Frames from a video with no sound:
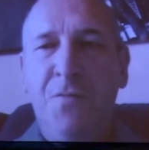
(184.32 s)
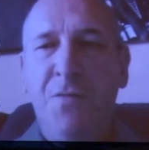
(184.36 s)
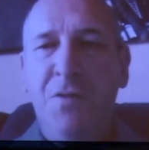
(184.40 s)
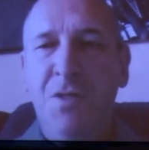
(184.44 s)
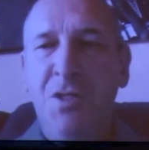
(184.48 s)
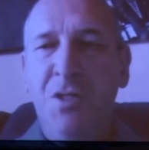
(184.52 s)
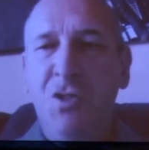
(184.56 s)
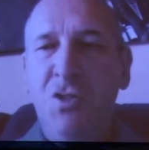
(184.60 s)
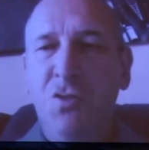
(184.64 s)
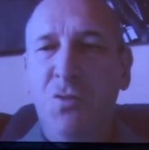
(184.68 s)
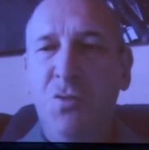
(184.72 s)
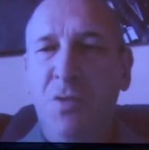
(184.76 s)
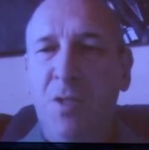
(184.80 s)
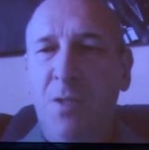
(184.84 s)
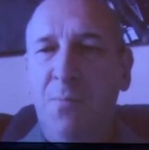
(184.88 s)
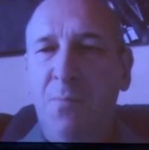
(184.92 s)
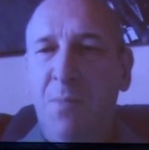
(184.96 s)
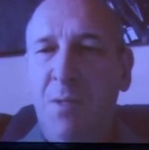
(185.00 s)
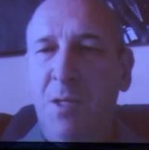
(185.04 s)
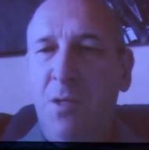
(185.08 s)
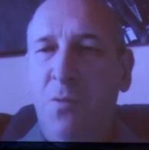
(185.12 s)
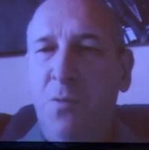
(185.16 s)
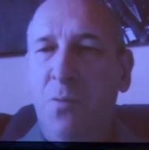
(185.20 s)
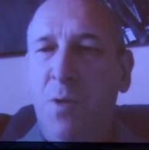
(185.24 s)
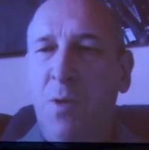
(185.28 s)
of an issue that
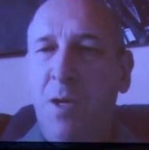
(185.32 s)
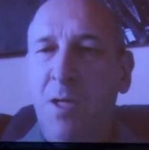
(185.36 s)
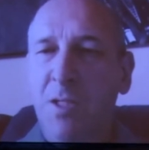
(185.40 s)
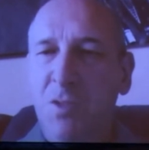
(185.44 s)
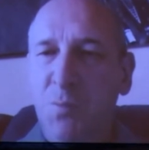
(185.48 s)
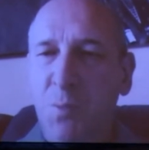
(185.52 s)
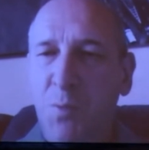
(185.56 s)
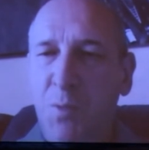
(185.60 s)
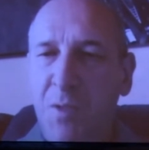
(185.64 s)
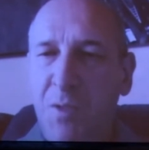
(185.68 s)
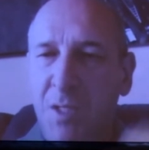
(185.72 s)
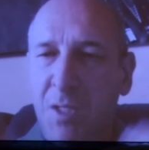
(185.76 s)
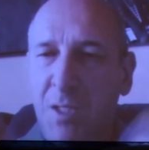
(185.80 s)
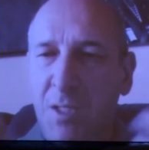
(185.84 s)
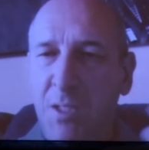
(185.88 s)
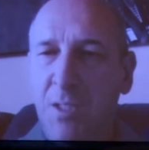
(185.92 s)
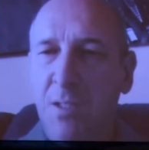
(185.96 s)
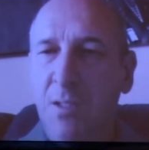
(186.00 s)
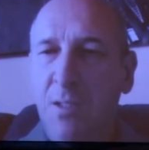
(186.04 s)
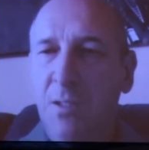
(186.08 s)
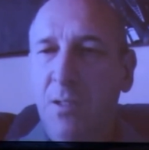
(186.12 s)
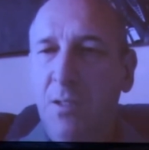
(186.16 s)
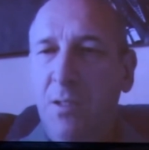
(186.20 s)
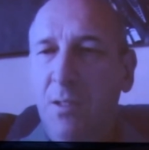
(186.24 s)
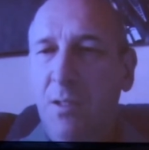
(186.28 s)
may arise
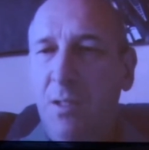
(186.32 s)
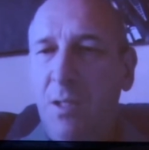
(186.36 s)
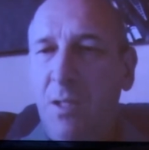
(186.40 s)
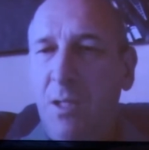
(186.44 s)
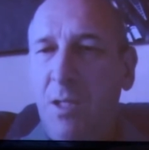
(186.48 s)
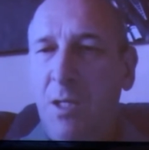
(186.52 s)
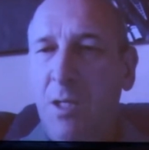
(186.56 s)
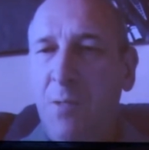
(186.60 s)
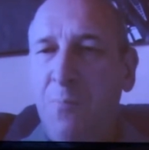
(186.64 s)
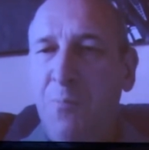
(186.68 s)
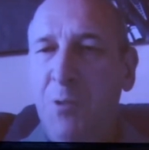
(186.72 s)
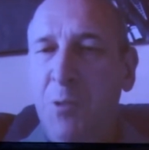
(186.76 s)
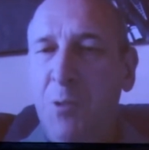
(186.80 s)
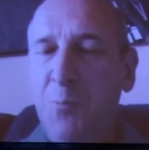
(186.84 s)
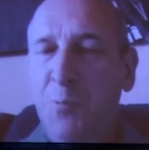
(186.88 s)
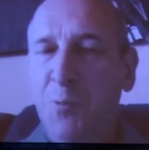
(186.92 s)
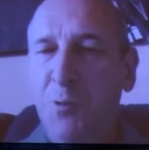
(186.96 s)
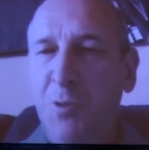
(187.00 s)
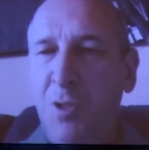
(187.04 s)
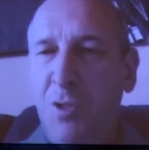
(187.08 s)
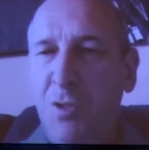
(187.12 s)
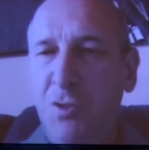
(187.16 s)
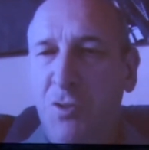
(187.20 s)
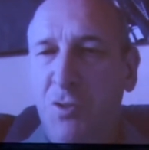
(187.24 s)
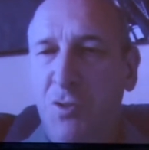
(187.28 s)
within a peer
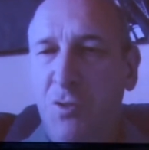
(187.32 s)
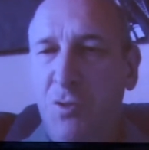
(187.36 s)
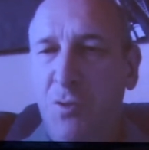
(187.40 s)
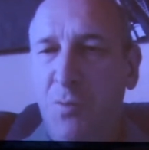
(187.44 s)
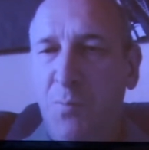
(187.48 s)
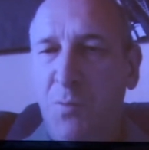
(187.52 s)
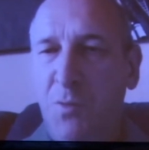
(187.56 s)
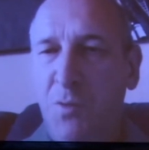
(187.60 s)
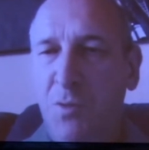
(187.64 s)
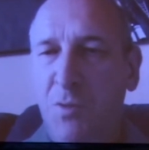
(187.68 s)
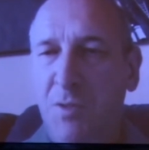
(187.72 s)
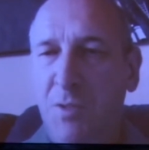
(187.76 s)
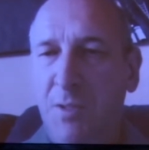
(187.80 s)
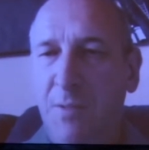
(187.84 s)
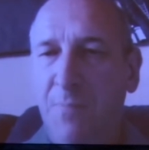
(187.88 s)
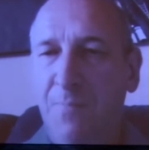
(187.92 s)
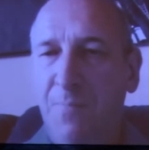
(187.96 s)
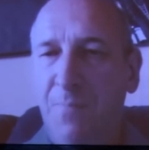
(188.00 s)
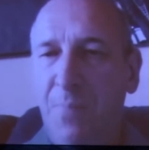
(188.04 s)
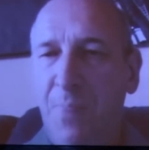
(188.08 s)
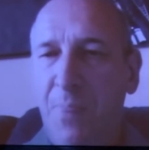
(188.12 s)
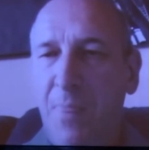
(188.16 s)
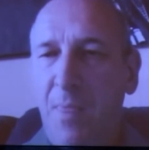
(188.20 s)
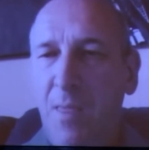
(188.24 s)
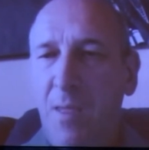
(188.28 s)
production community.
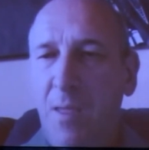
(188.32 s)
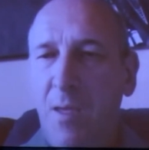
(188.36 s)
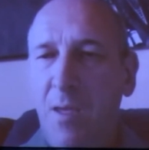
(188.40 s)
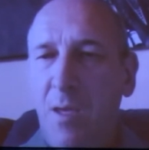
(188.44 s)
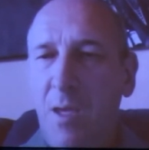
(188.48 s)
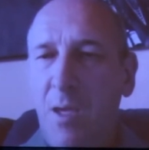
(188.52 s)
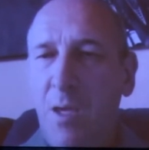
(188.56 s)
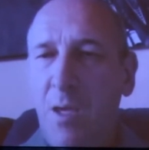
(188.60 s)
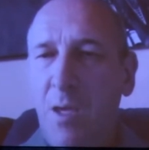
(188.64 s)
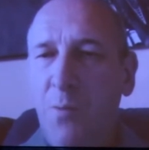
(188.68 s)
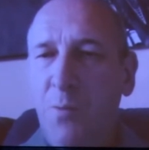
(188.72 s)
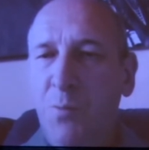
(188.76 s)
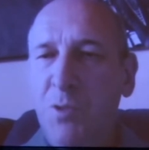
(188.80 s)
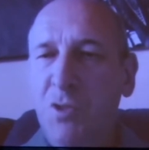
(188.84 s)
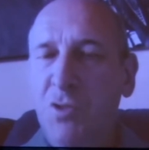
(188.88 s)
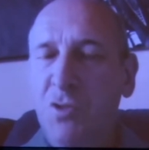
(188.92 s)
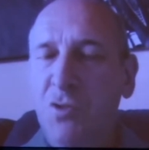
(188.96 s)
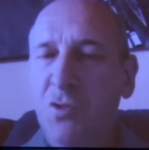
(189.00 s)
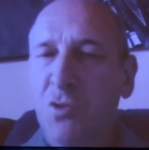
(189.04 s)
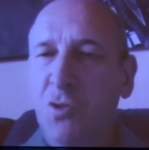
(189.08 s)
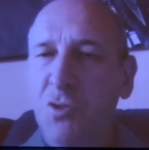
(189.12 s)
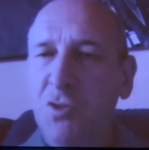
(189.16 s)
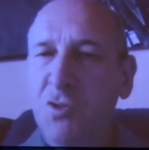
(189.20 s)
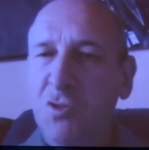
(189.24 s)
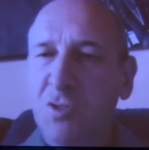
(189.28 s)
And we should
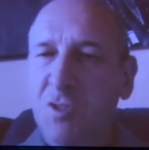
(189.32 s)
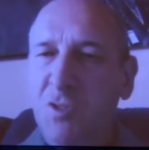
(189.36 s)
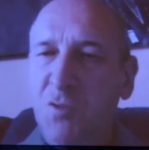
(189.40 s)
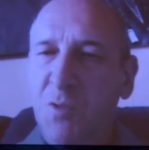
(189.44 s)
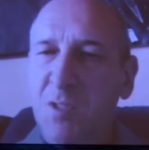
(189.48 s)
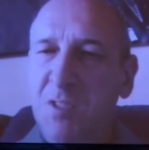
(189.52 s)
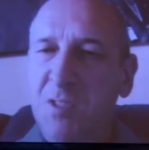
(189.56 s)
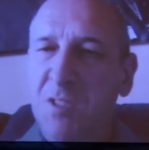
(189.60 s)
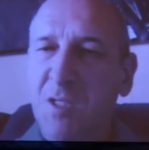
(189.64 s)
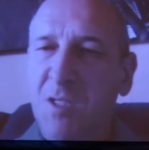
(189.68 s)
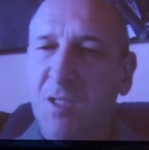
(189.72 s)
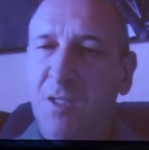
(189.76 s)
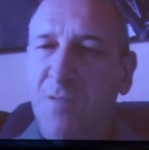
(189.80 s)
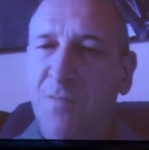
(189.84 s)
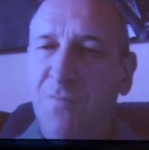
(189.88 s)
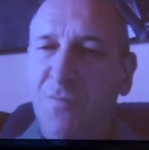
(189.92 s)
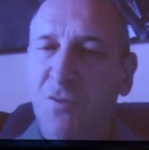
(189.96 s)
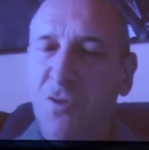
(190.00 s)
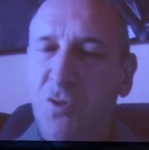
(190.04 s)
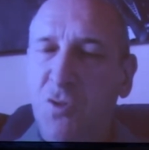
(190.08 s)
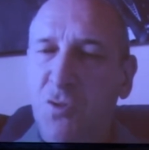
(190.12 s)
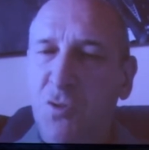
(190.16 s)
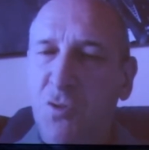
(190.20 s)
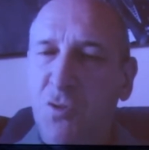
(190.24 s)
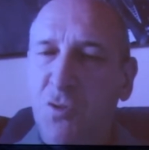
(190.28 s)
also stress that
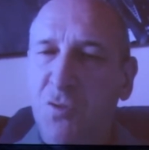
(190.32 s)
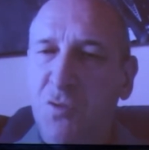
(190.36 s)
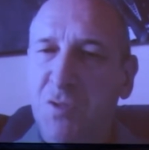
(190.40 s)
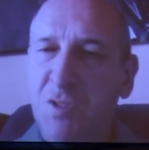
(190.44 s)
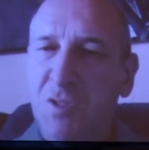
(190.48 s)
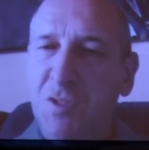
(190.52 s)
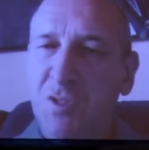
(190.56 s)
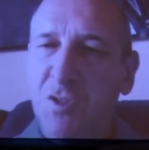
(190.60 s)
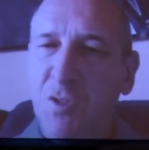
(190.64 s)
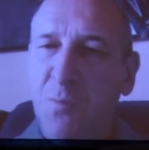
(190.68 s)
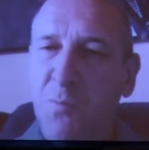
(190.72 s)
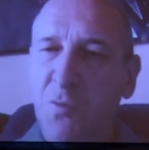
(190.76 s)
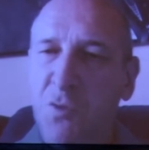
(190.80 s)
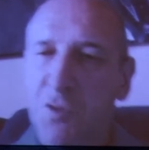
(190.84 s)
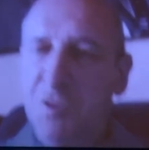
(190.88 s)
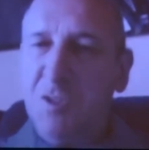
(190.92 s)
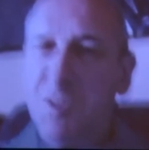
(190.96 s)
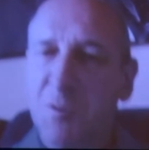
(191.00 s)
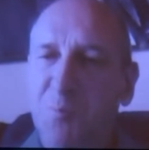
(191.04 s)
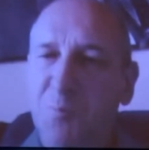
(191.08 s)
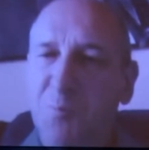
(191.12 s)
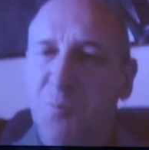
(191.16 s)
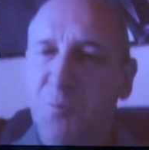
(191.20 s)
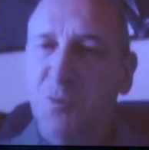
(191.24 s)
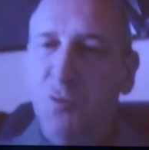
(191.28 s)
even though these
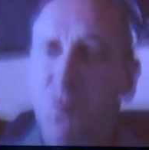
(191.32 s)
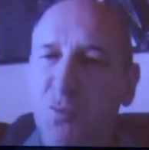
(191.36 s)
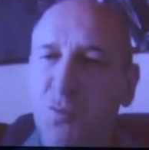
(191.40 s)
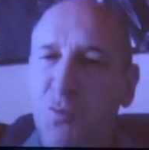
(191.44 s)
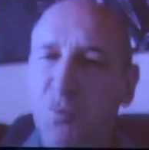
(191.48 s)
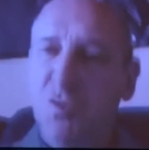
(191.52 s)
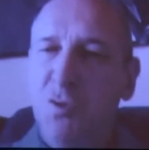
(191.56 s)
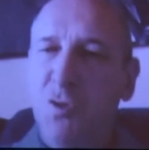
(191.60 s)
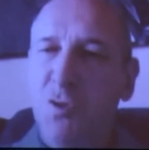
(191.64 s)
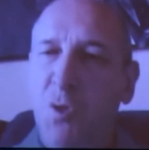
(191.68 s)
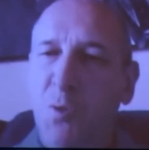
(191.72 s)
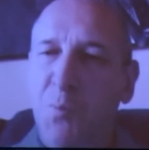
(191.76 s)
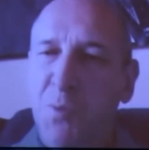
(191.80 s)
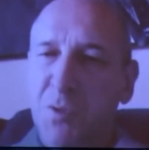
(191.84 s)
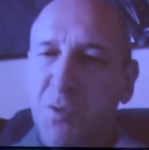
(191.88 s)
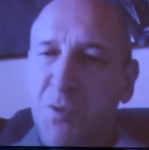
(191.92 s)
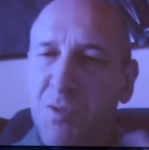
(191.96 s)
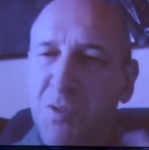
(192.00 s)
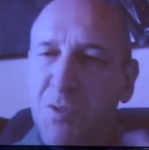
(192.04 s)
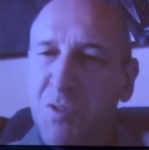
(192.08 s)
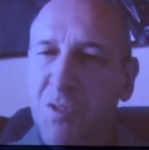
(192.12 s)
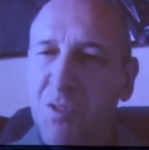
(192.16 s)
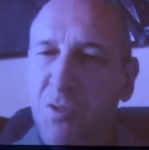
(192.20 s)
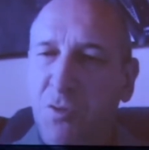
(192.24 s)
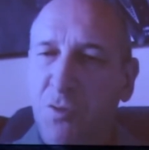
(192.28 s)
communities produce commons,
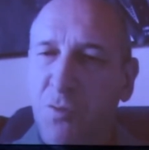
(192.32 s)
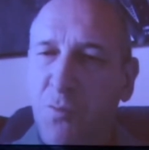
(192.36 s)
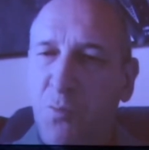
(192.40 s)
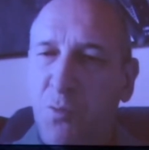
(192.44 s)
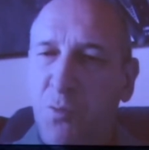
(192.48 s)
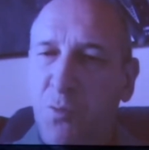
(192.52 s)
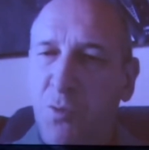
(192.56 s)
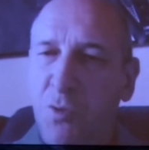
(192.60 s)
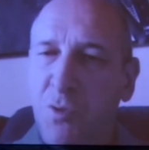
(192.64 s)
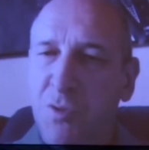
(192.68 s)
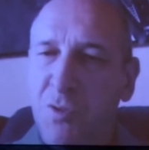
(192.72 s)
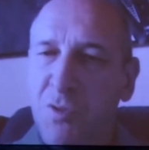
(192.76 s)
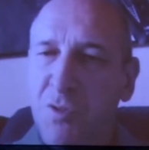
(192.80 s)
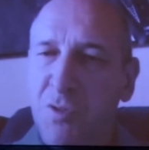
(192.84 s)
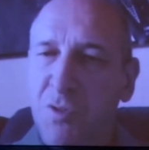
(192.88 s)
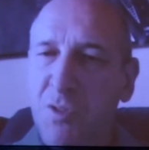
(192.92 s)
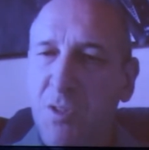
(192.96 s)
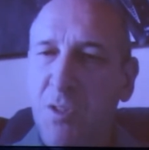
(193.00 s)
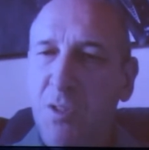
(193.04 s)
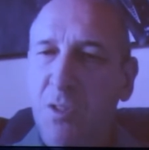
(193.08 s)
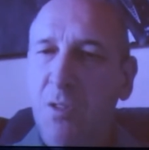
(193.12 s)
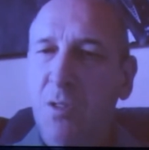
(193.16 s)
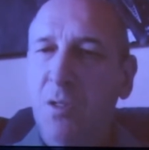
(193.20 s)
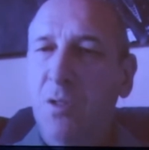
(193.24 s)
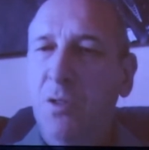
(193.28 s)
in other words,
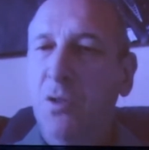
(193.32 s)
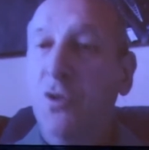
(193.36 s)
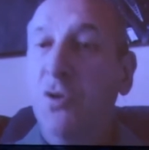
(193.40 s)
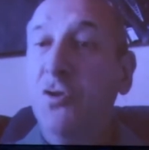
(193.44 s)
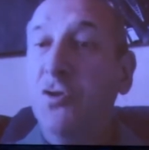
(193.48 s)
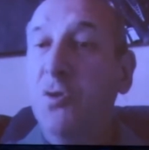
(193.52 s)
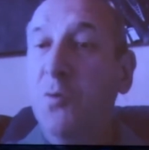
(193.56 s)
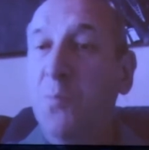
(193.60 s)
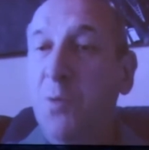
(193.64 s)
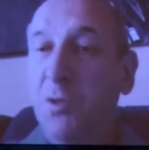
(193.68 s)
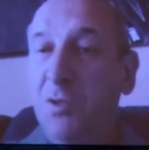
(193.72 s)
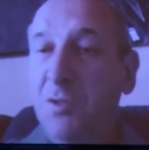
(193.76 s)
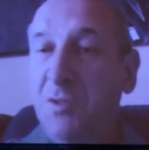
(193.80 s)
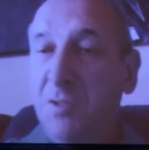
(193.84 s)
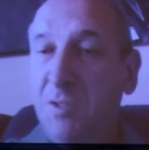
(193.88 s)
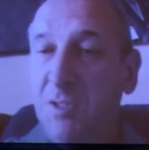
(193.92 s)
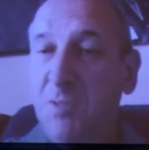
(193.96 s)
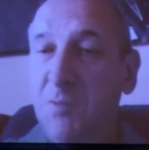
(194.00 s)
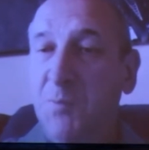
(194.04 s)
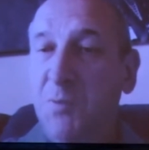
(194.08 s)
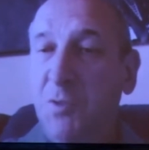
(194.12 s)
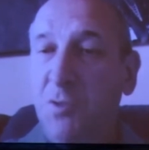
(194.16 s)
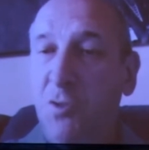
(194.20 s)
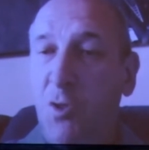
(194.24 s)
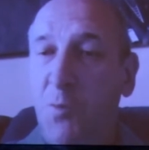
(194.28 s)
not
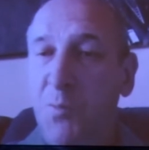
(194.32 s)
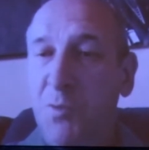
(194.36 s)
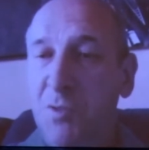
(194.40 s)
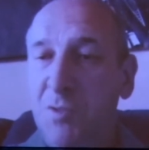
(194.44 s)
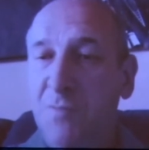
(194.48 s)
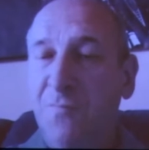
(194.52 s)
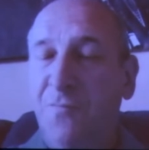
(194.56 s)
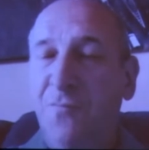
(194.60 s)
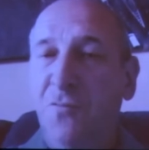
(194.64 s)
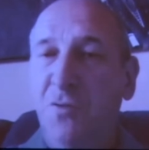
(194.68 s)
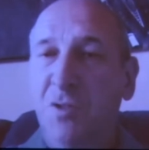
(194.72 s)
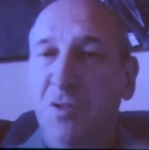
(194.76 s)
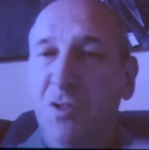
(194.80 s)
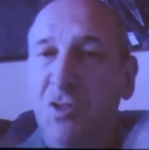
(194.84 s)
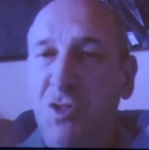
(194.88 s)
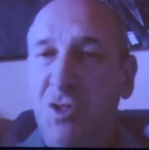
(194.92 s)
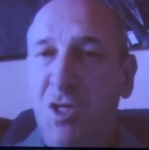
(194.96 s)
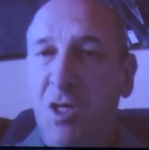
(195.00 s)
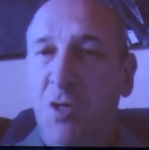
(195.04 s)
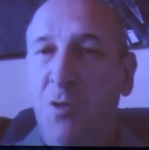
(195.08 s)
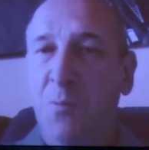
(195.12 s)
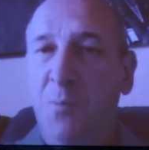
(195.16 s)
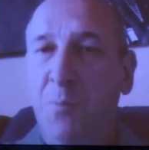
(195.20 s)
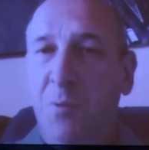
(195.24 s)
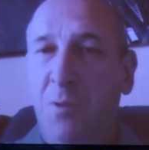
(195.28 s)
commodities, but commons,
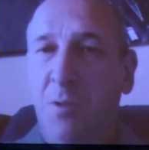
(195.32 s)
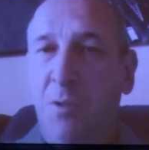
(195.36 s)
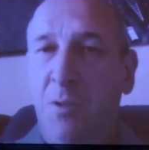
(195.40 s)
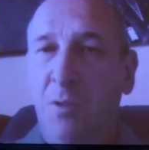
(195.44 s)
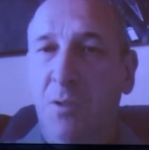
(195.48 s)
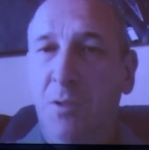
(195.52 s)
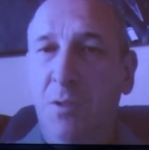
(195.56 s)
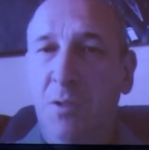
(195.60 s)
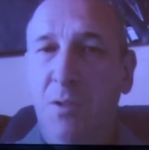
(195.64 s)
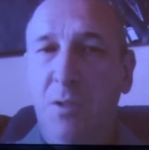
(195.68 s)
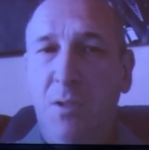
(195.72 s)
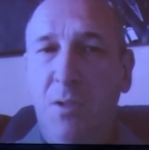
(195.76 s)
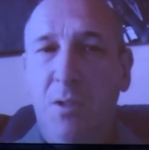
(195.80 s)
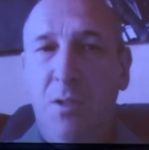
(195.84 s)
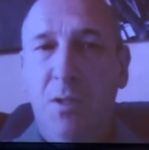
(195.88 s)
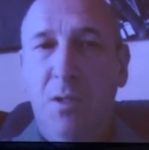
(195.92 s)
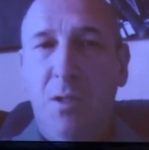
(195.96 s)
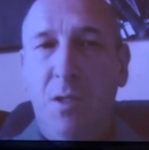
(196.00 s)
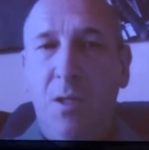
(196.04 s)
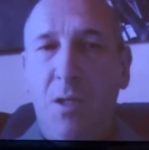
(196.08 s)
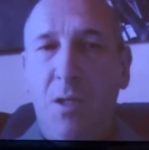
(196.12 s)
fully shareable